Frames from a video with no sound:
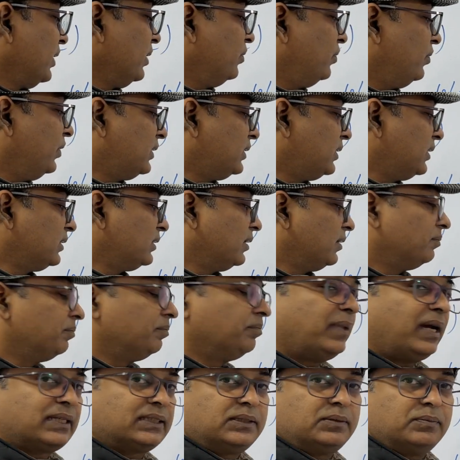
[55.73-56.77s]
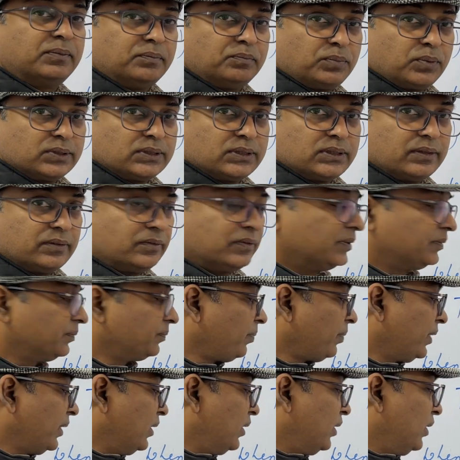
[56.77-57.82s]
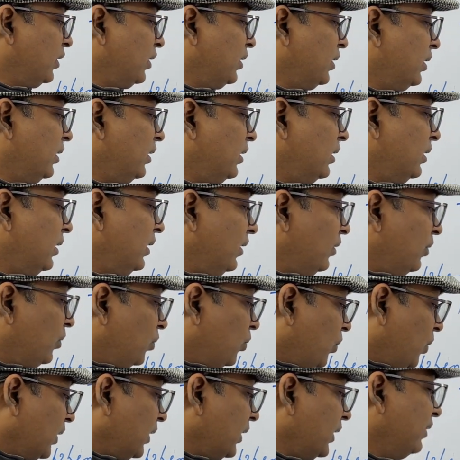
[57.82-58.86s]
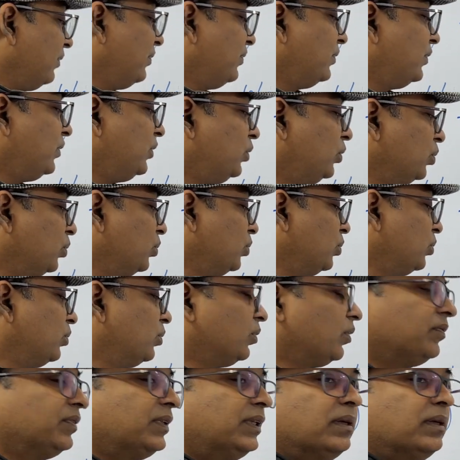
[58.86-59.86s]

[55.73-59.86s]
which is maximum positive. What if two of